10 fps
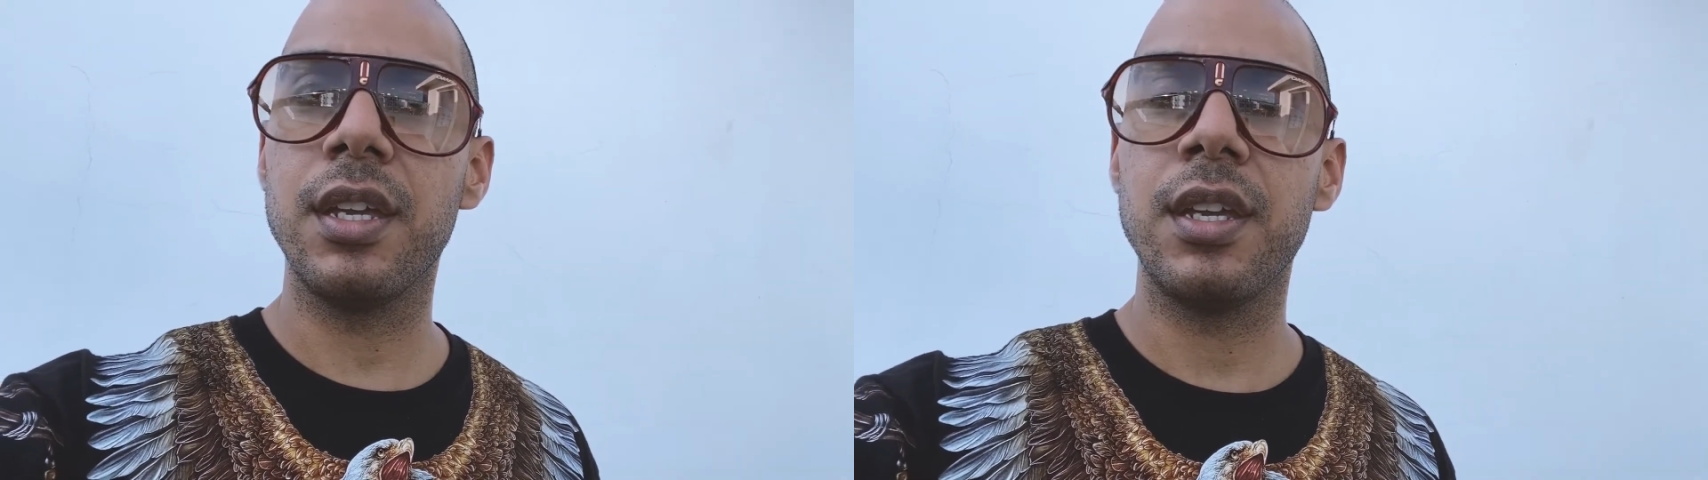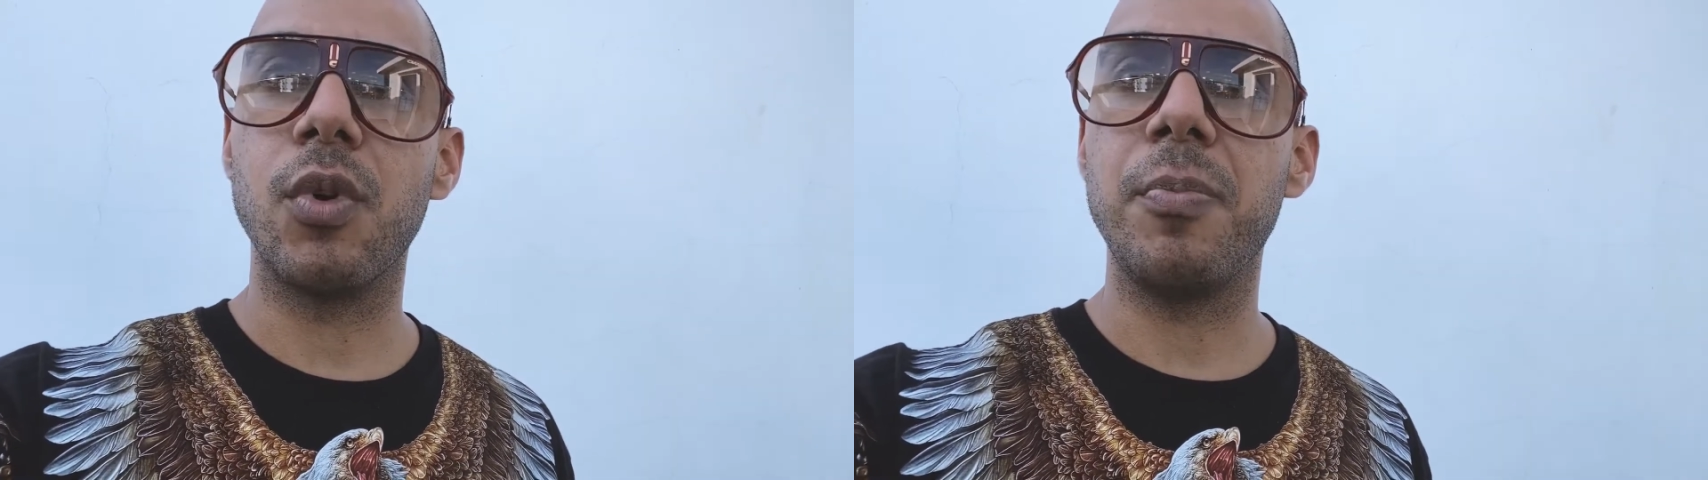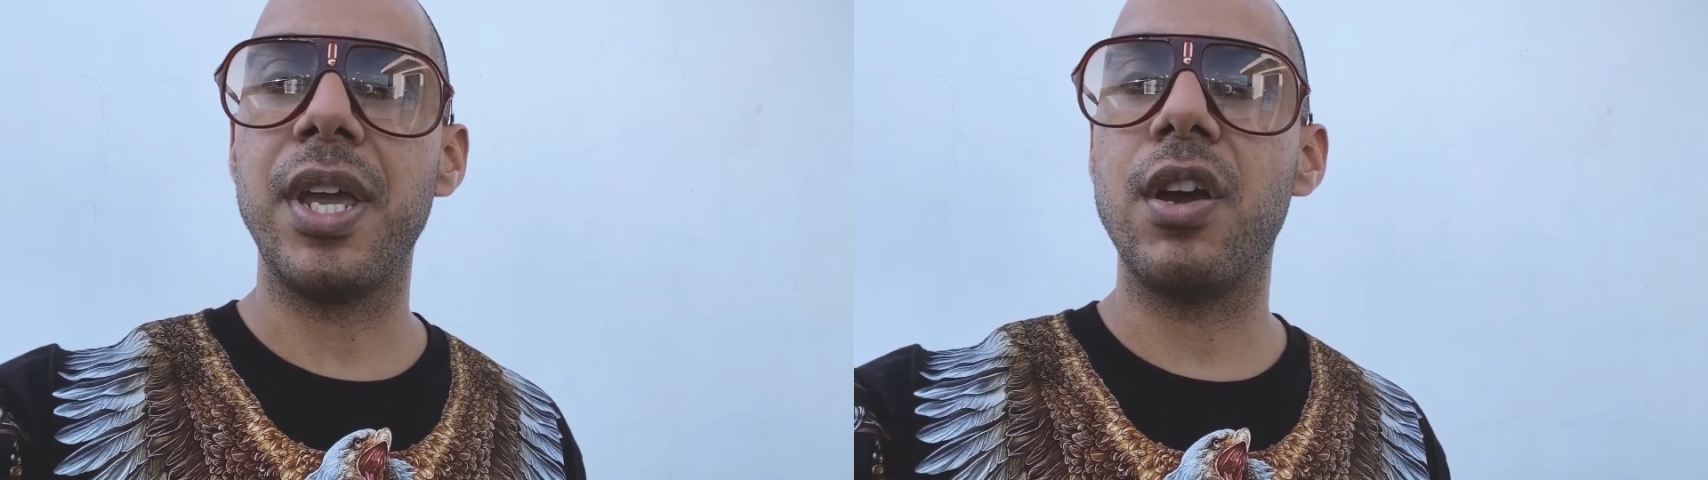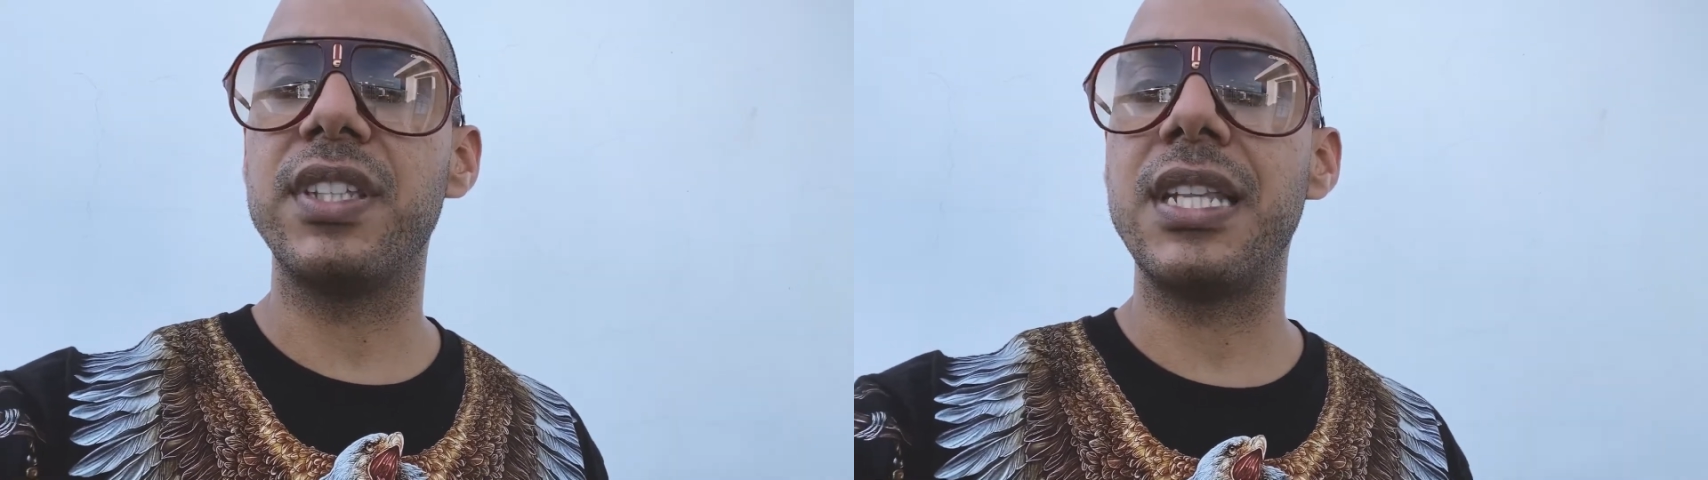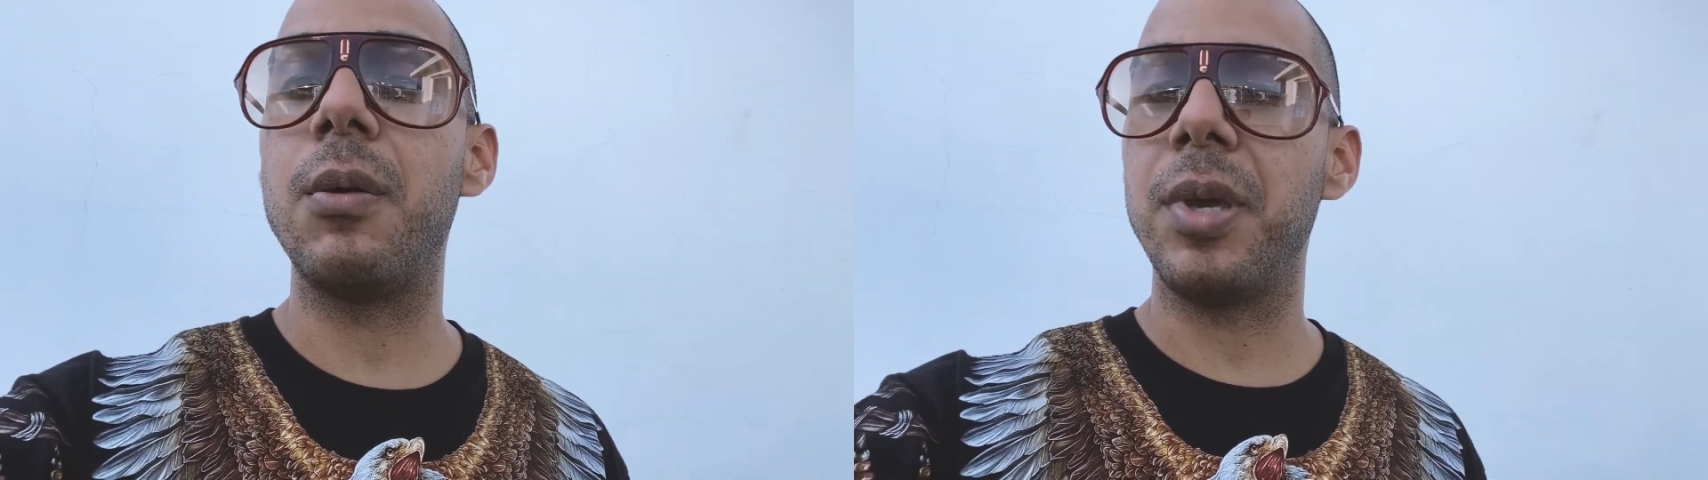We're paying off the
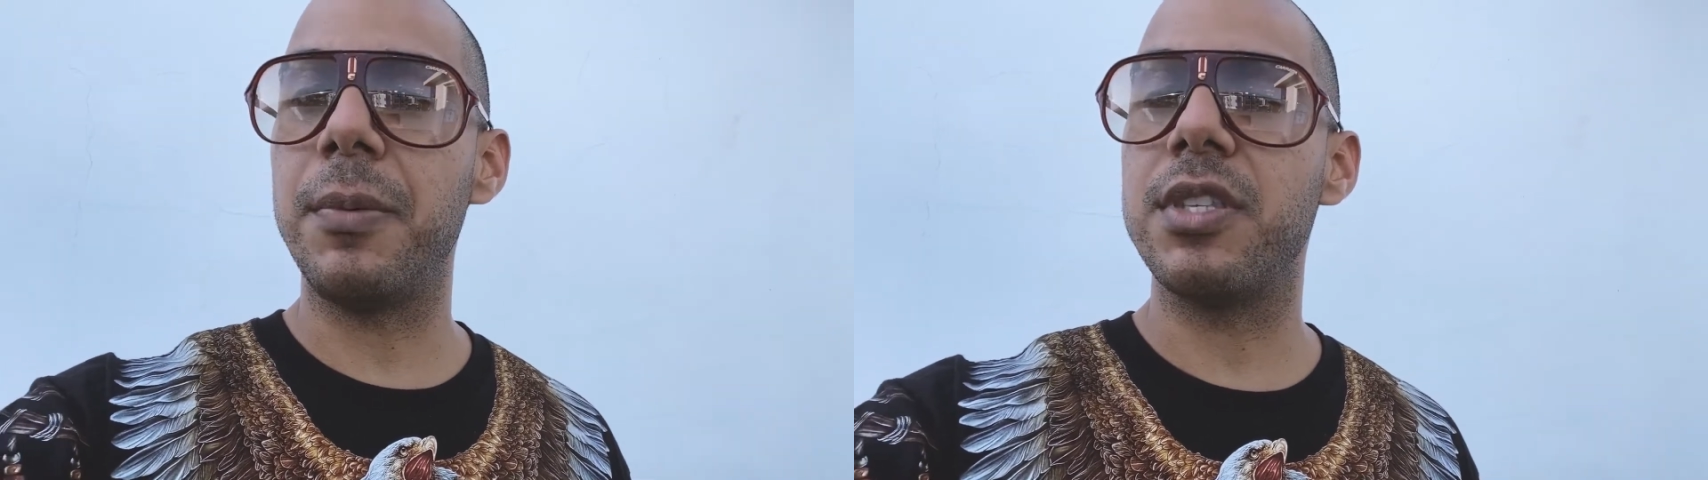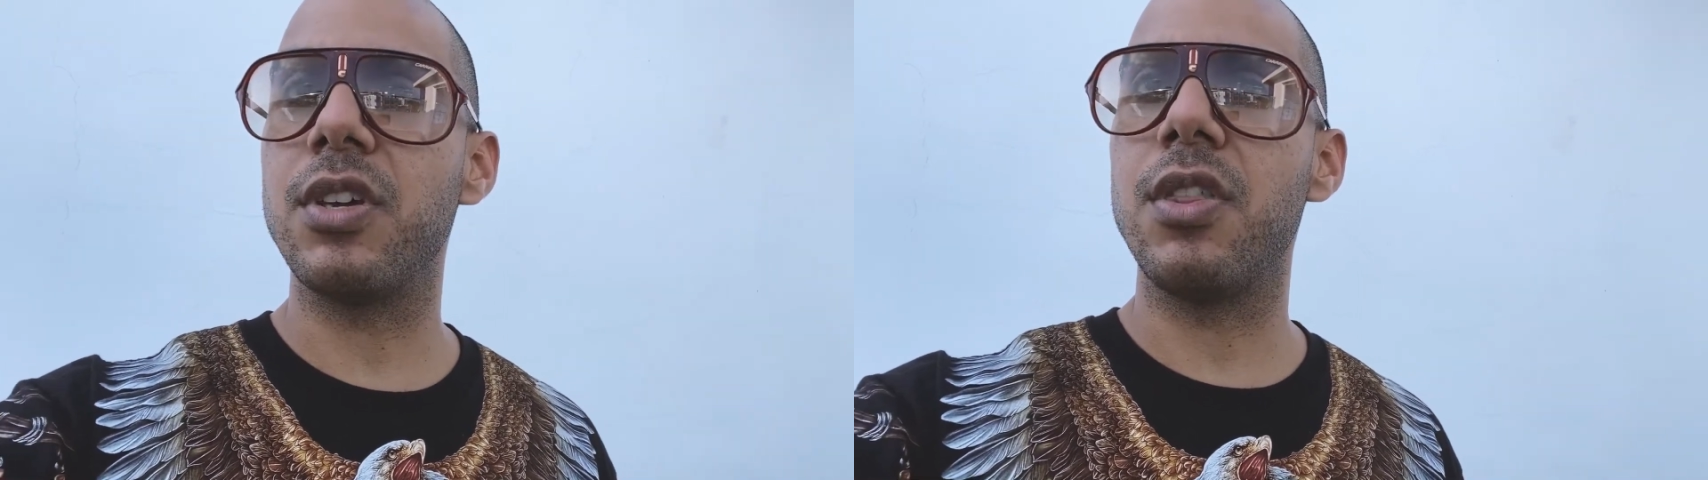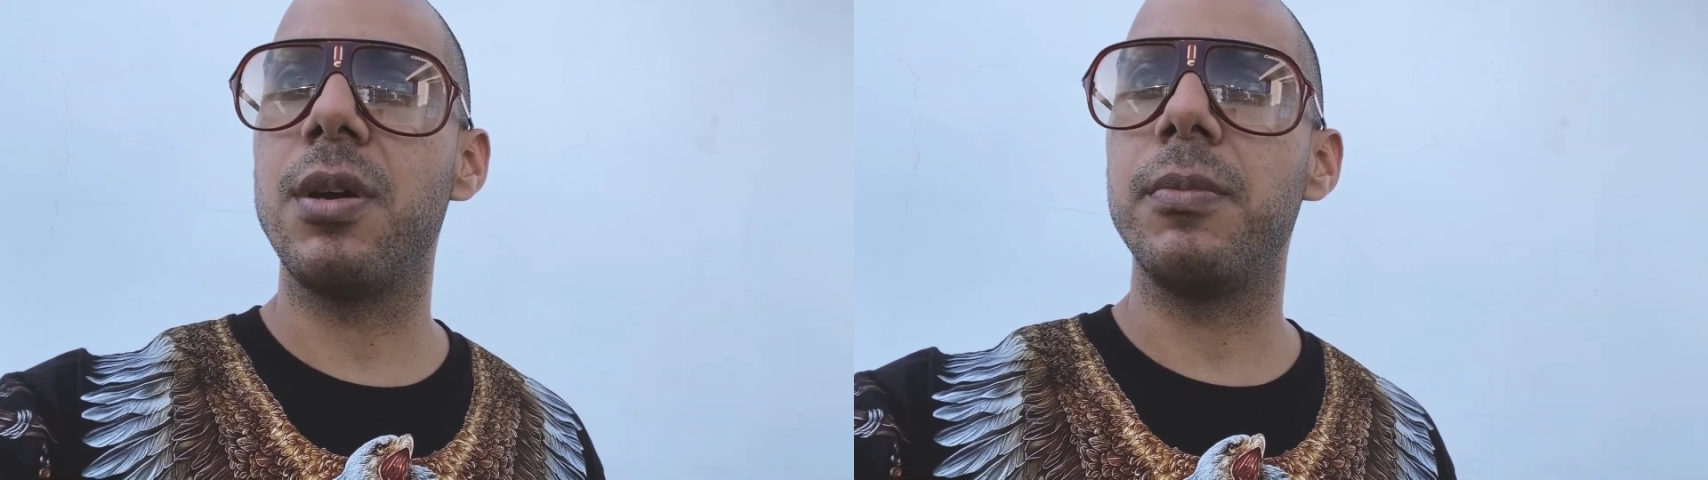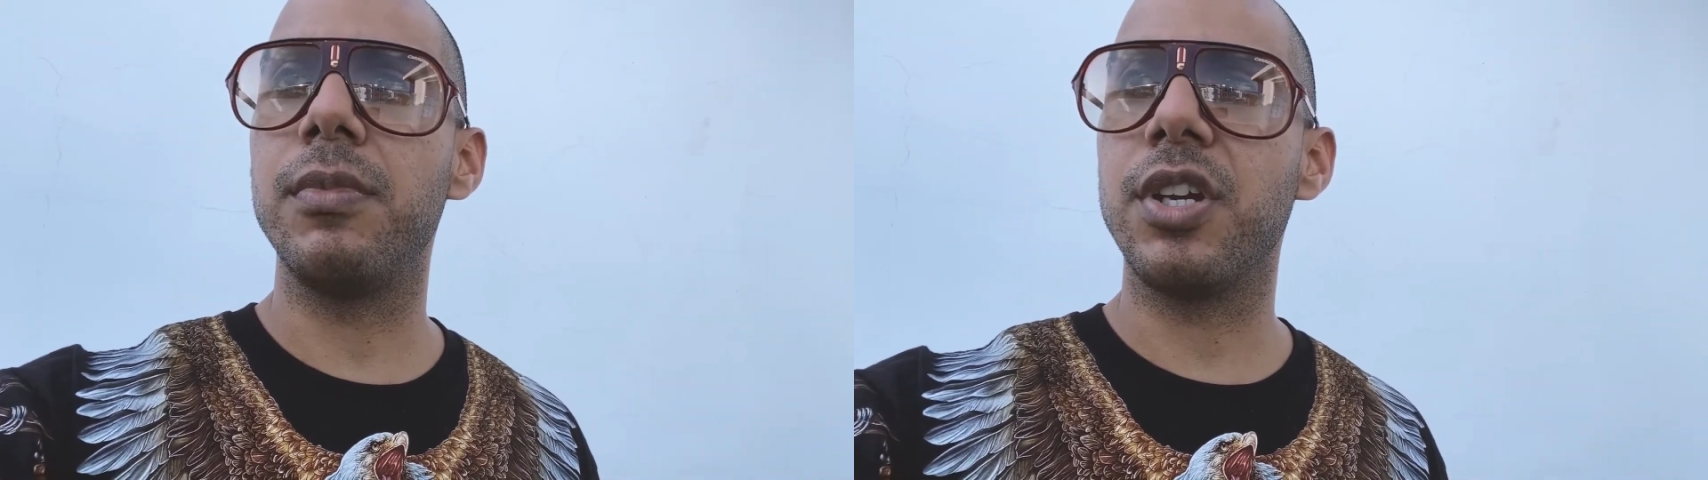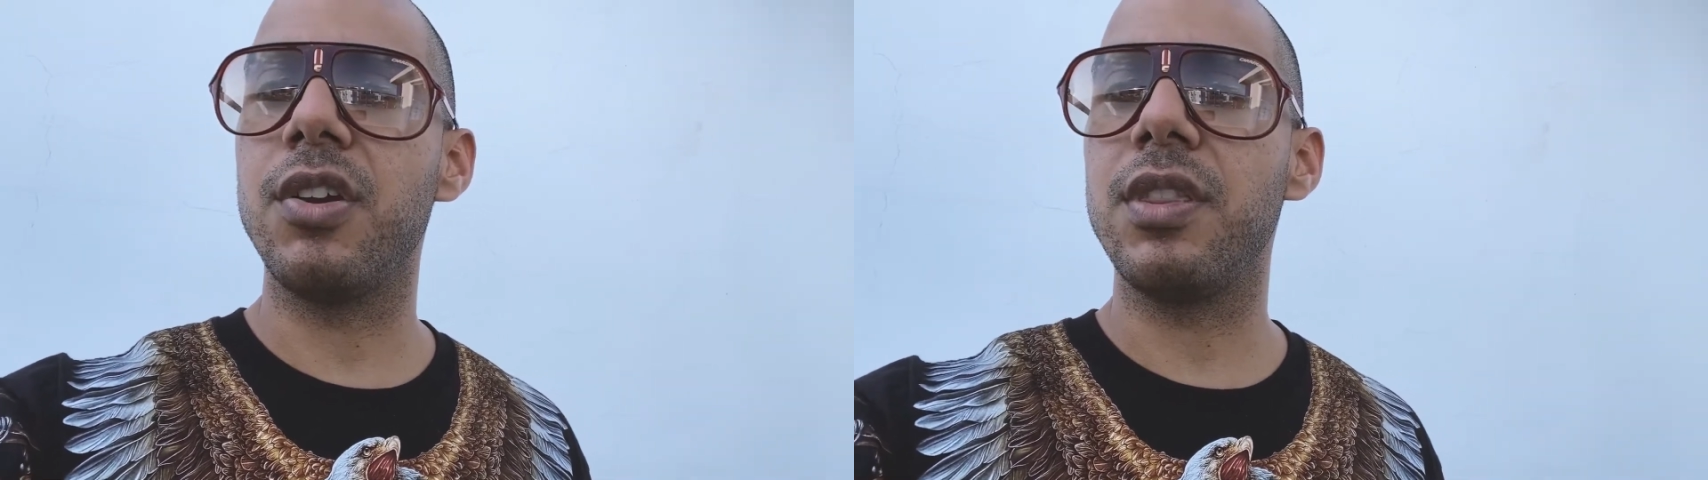down payments on them
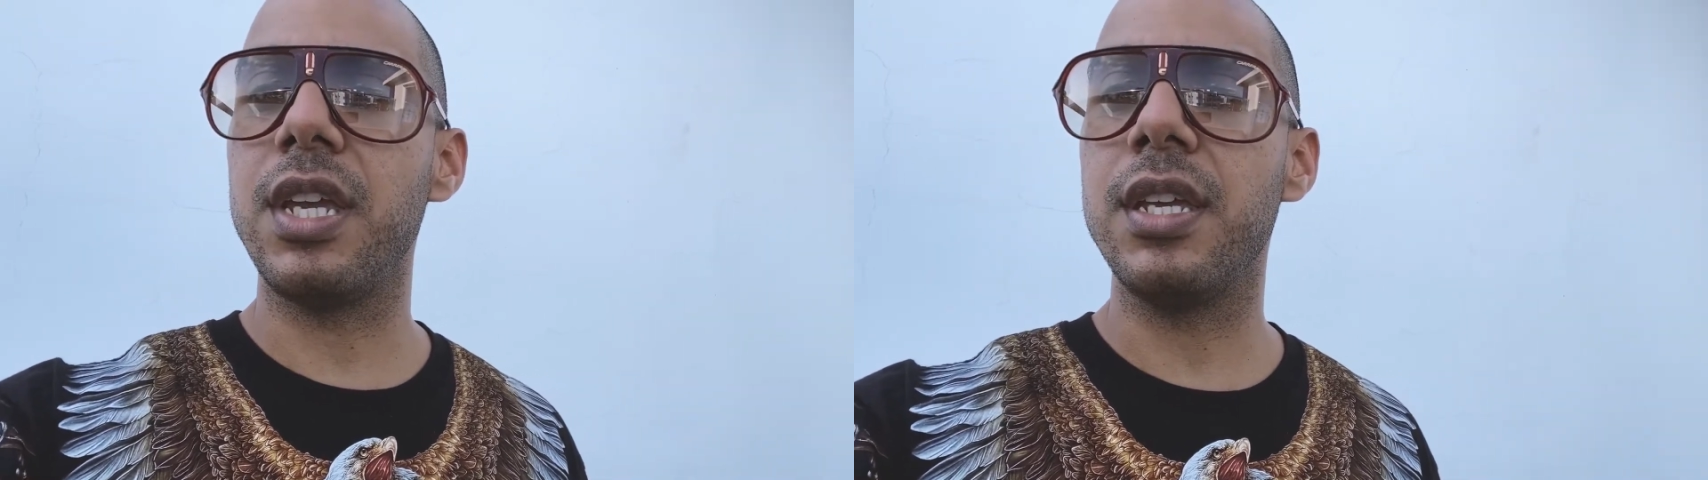currently.